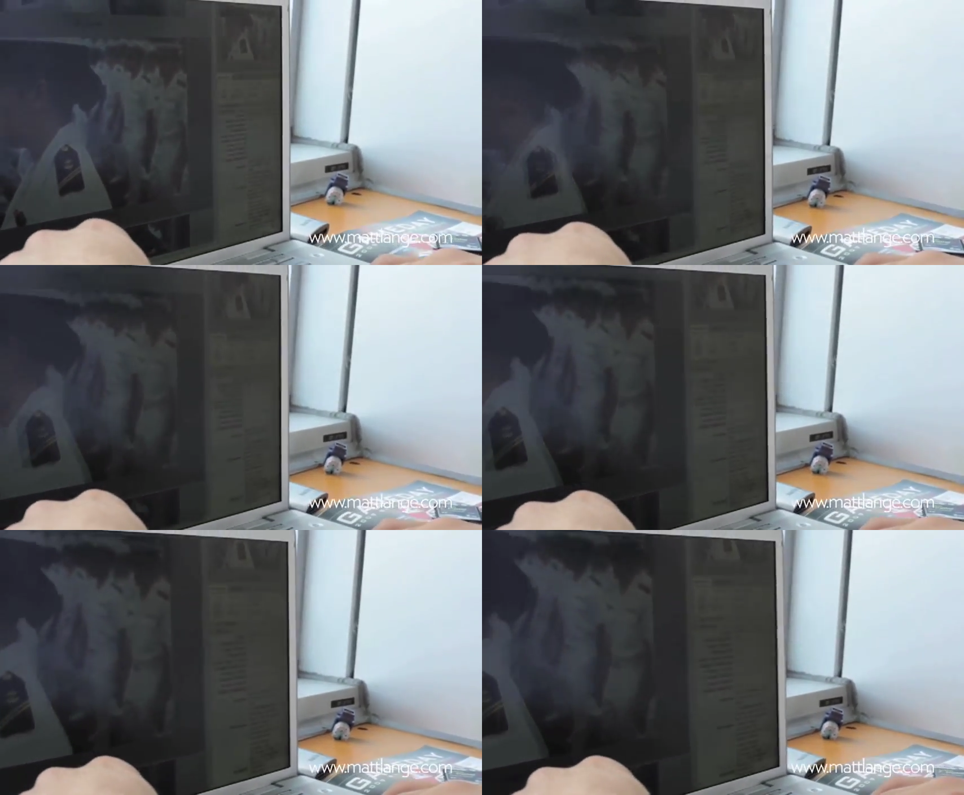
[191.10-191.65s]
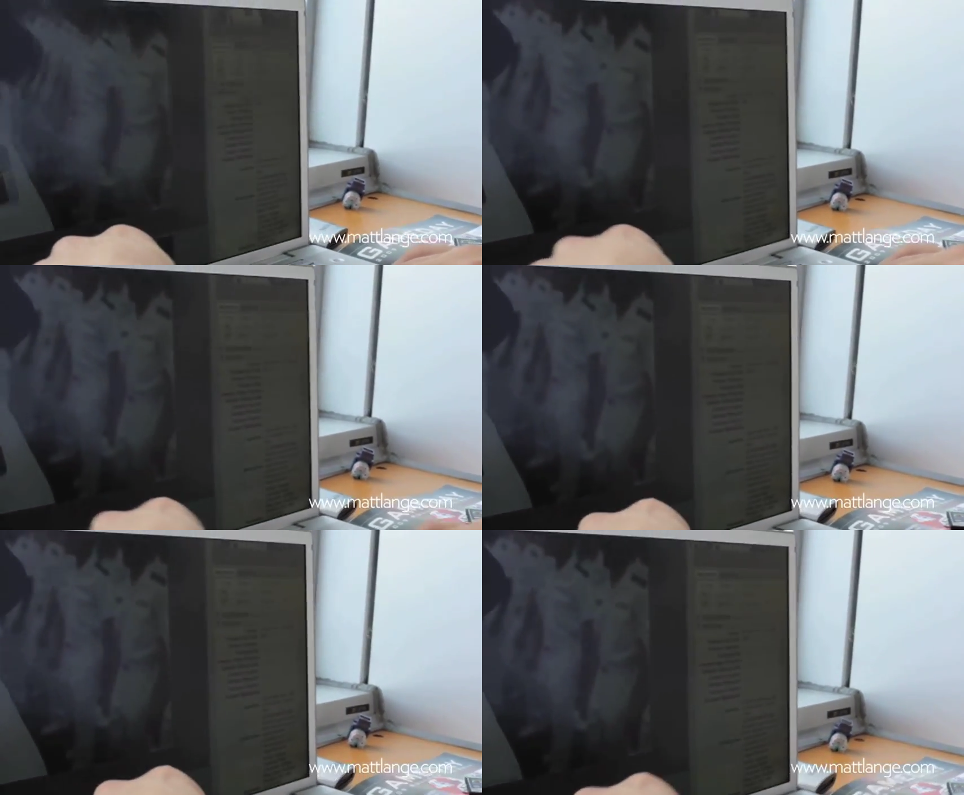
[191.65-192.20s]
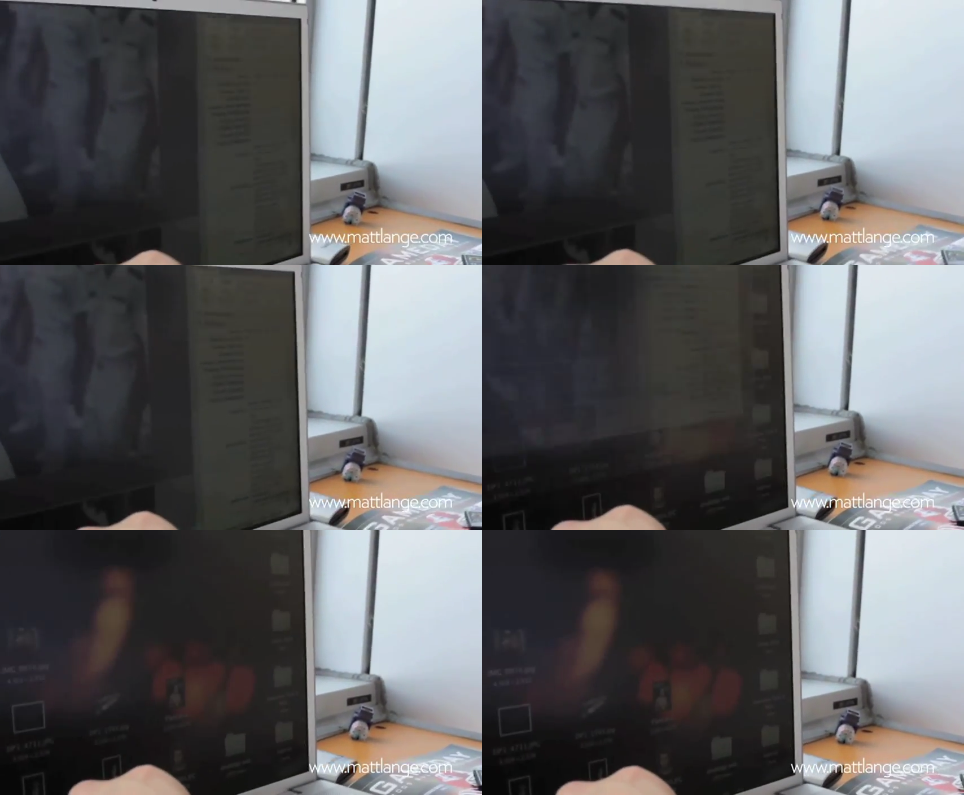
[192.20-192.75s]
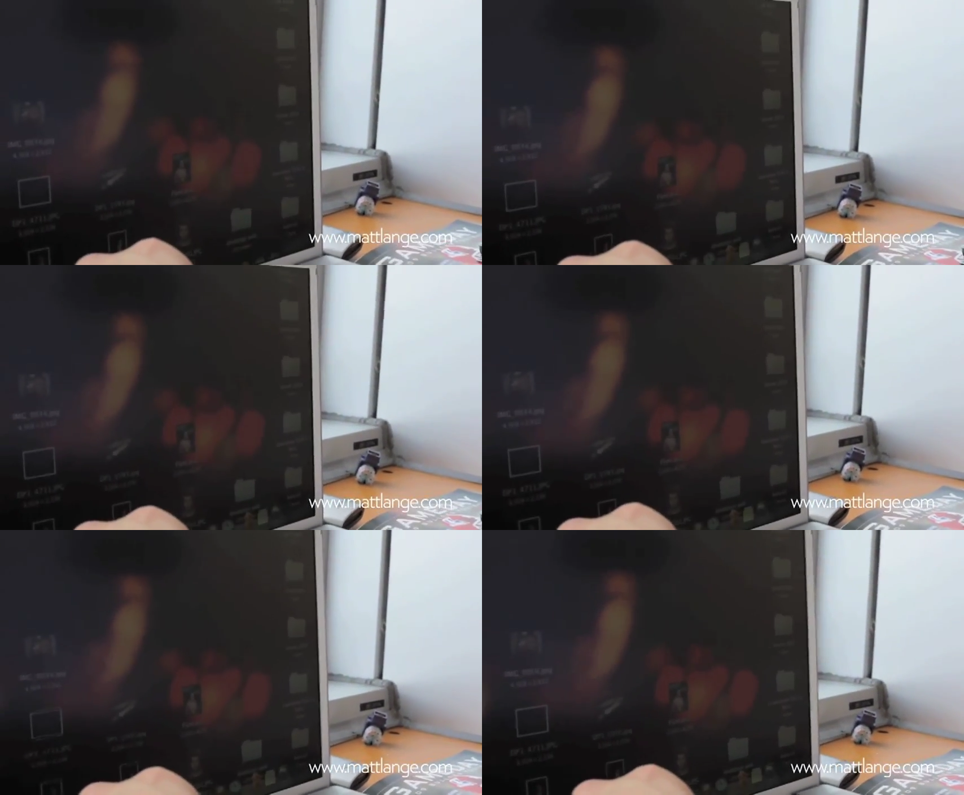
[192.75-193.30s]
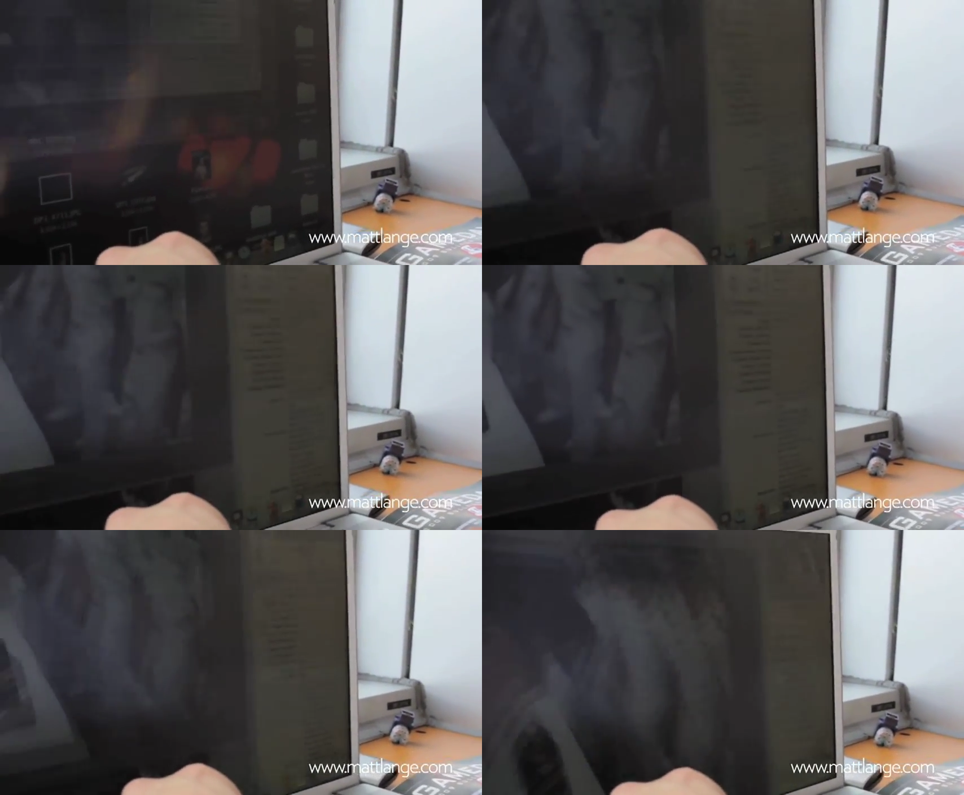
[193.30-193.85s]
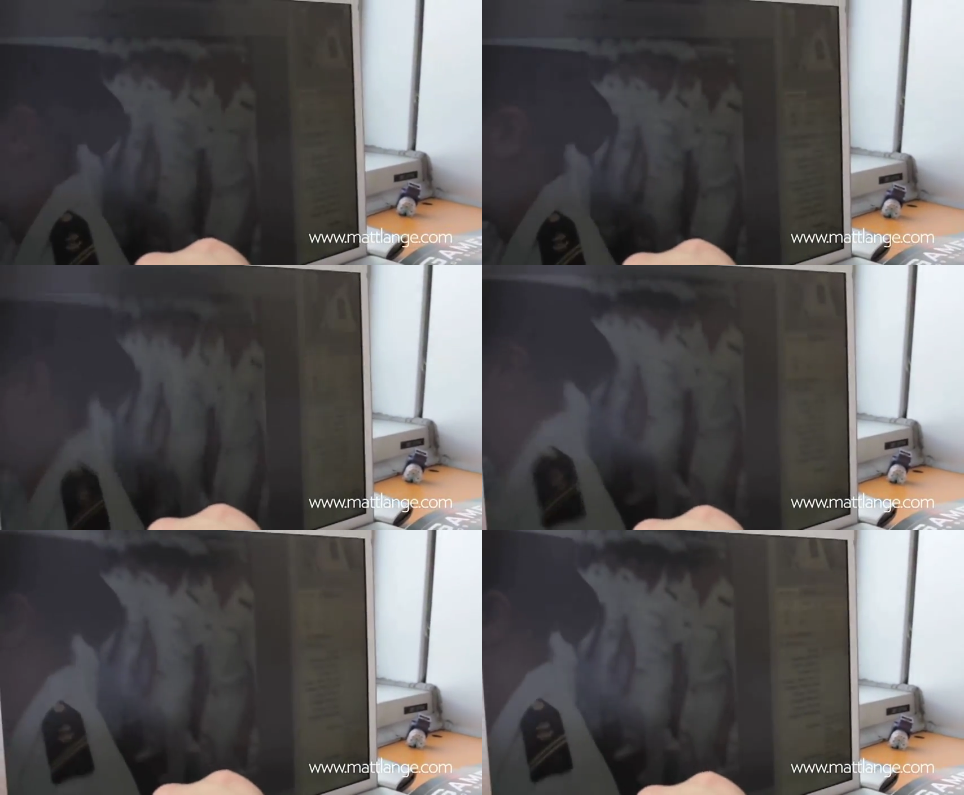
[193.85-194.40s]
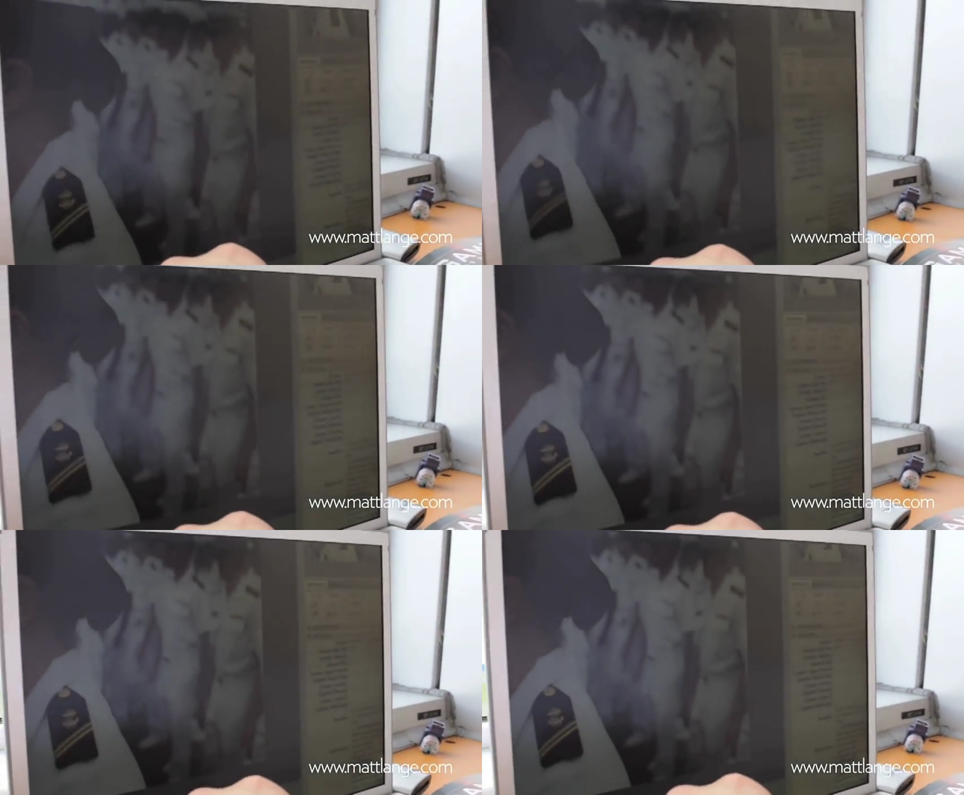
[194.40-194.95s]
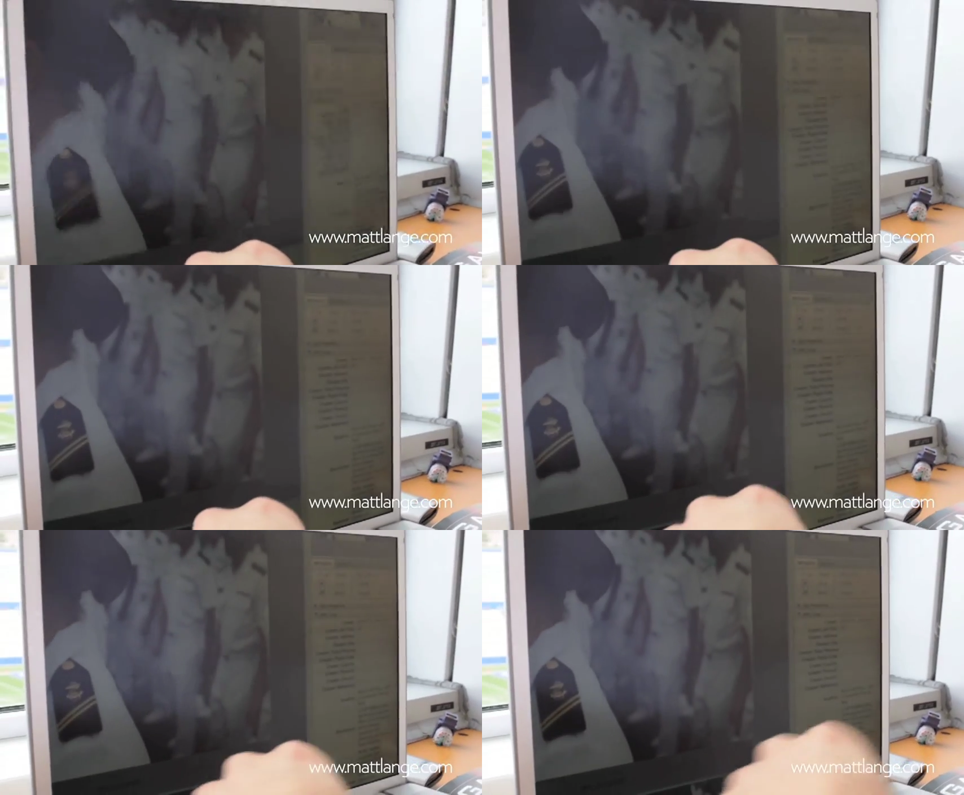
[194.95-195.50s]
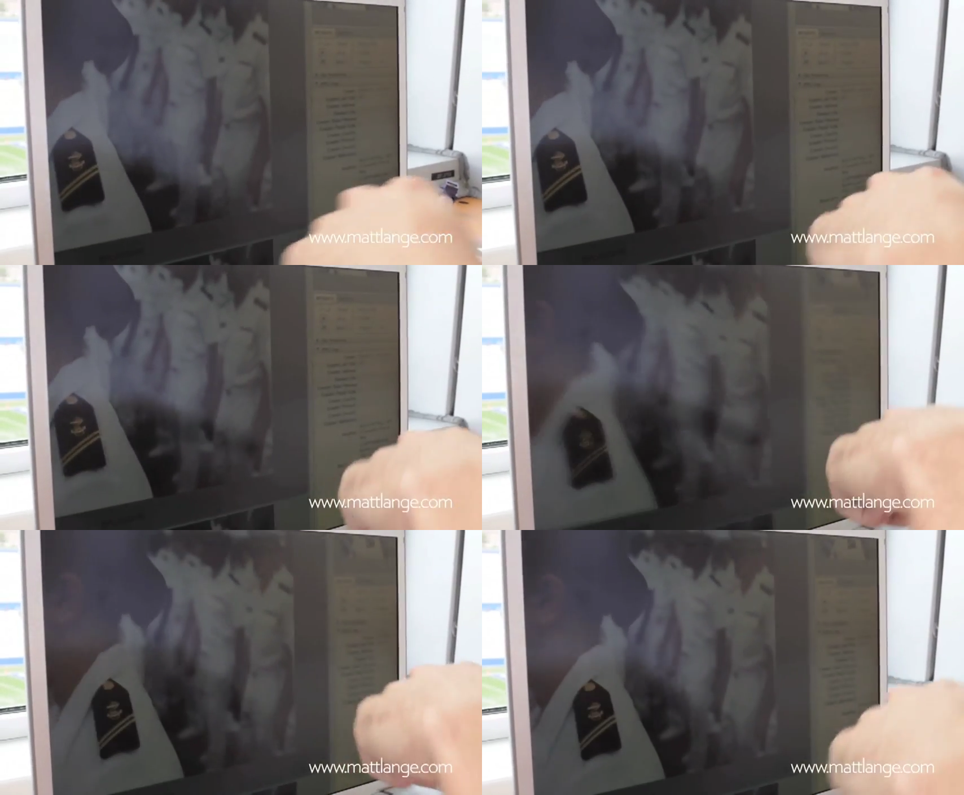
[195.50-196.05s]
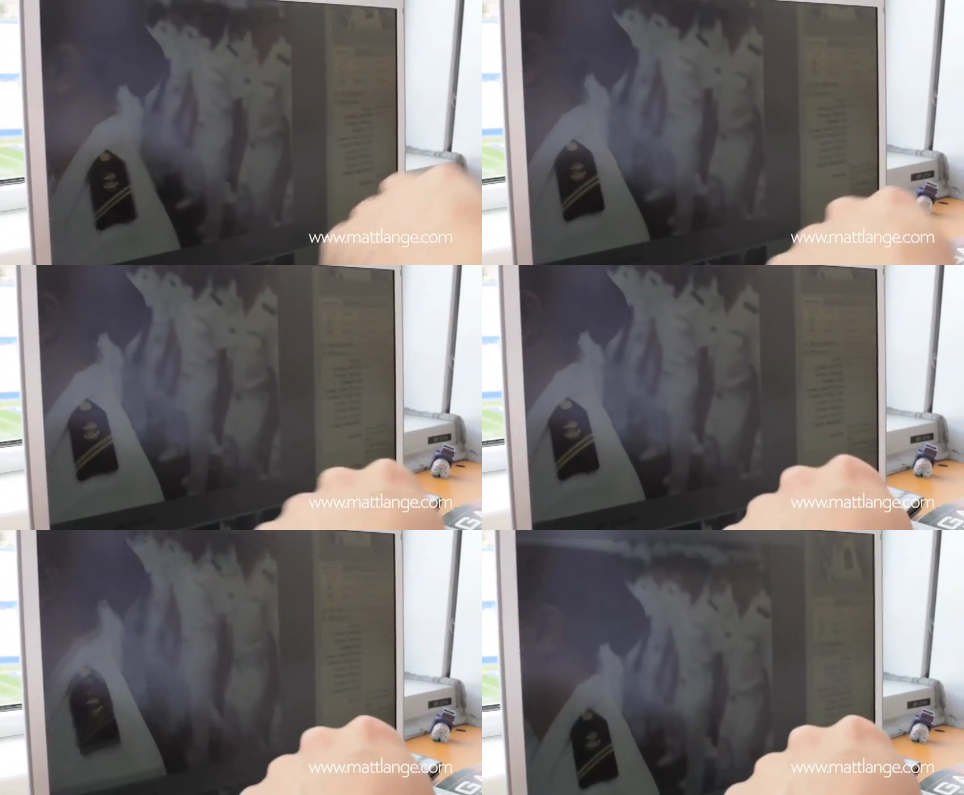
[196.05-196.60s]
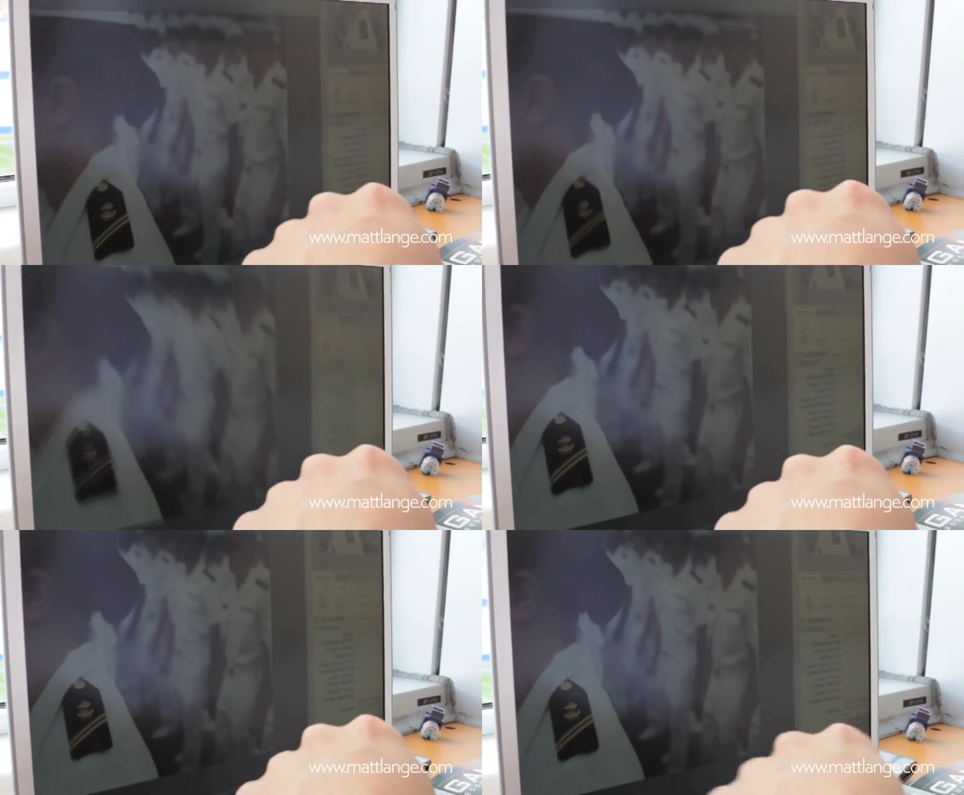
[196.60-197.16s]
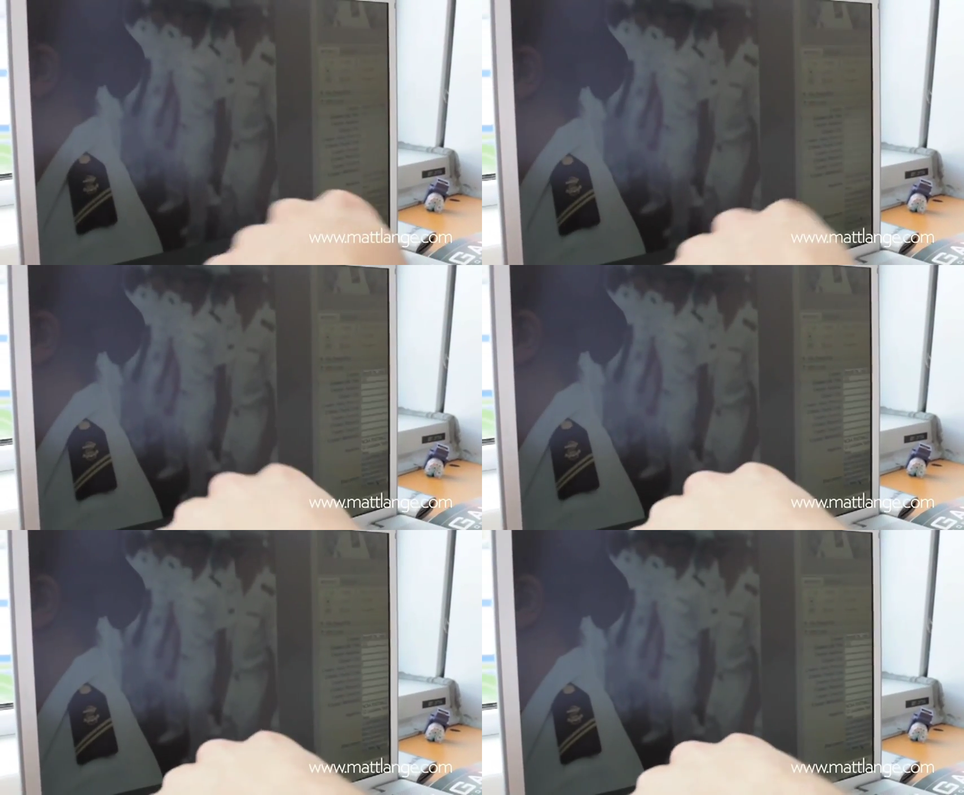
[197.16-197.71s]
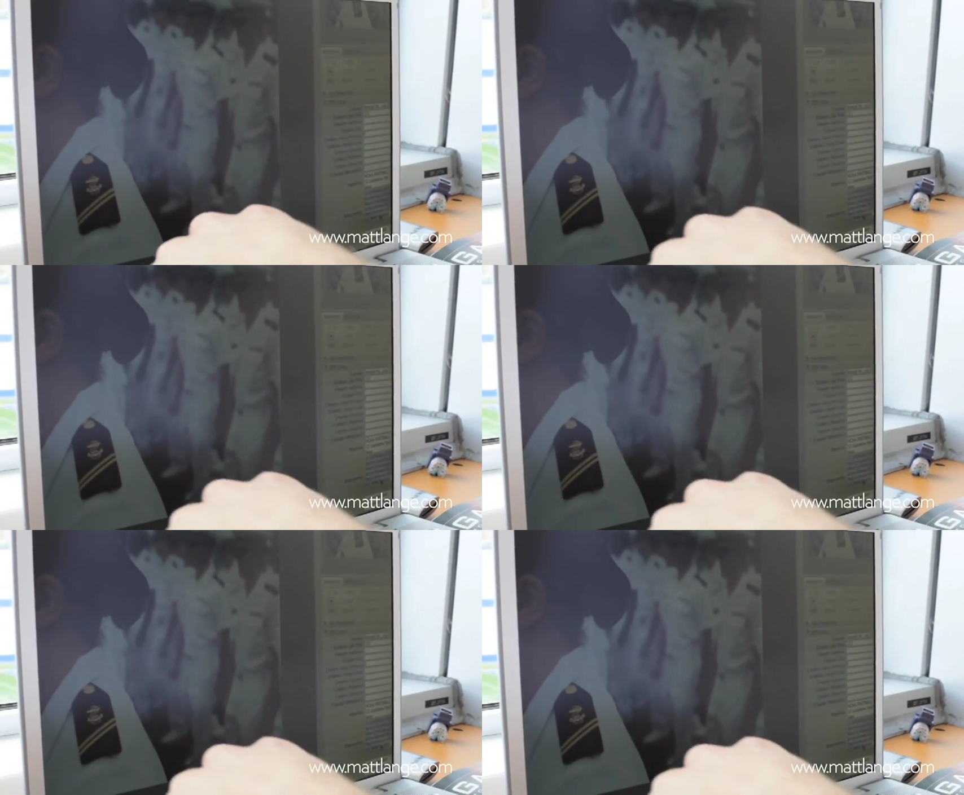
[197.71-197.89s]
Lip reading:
(no speaker visible)